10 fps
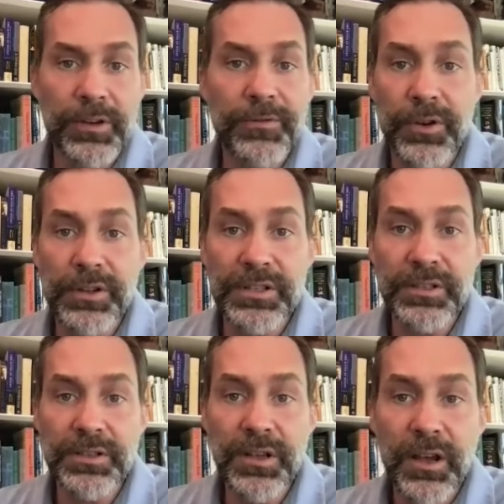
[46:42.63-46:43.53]
for
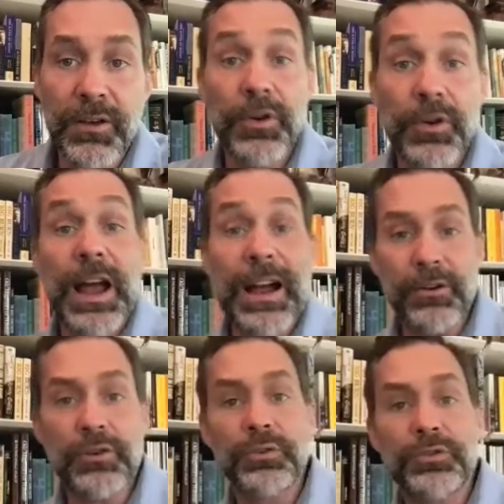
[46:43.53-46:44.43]
instance, for
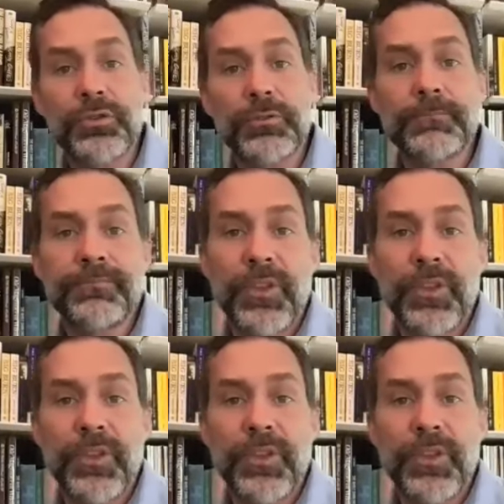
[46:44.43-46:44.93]
agriculture,